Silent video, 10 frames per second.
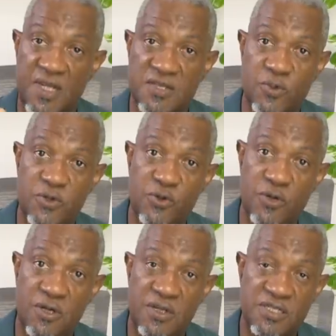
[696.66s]
That's what you
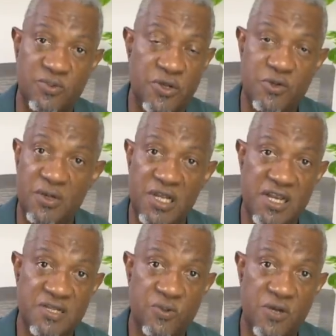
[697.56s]
all, that's what you
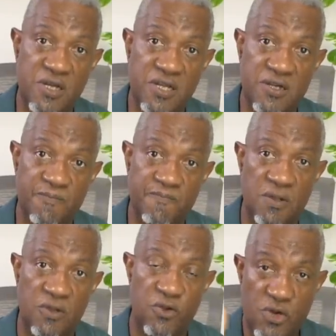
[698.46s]
ladies wanted.
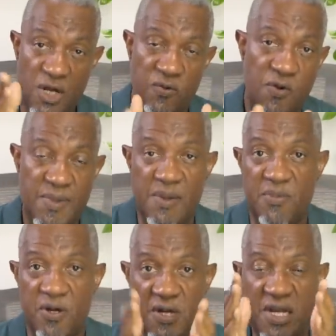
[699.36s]
You got to
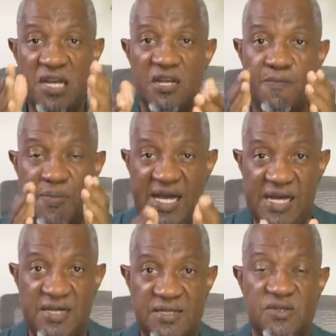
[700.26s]
remember, in the
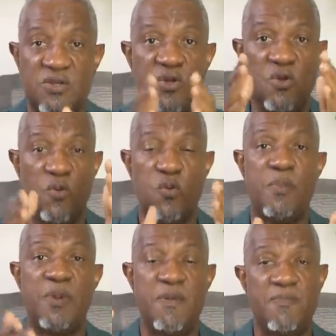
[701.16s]
past,
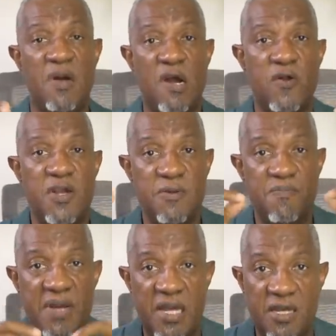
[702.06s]
women married
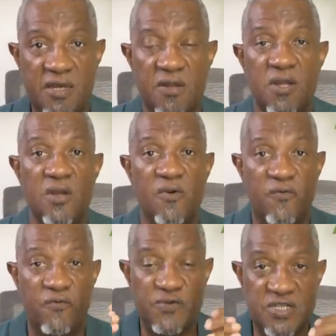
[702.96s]
men
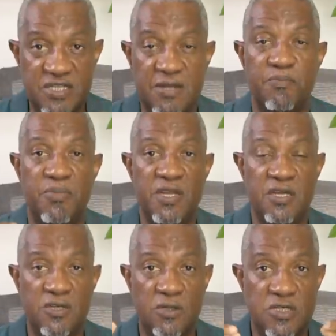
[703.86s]
simply
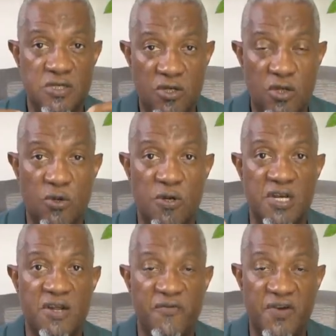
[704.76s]
to secure
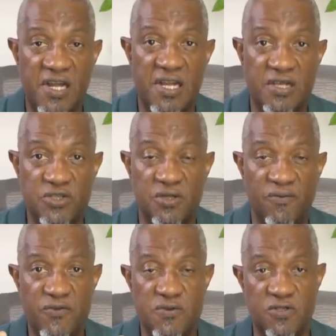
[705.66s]
their financial
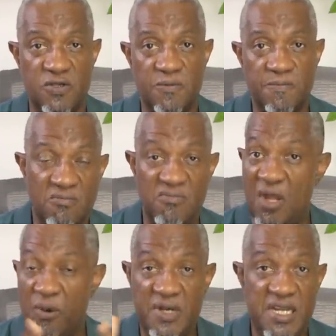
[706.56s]
future.
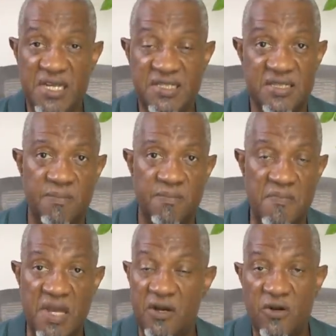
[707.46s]
Nowadays,
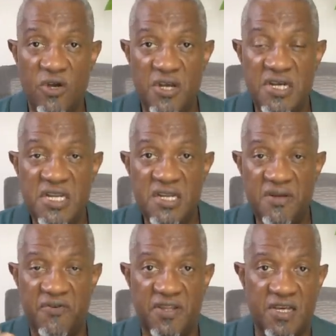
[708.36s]
men are not
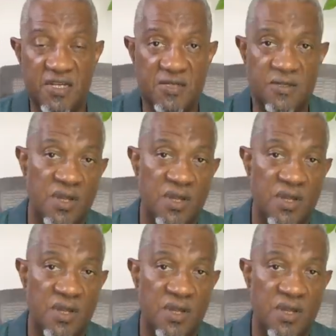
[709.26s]
needed for that.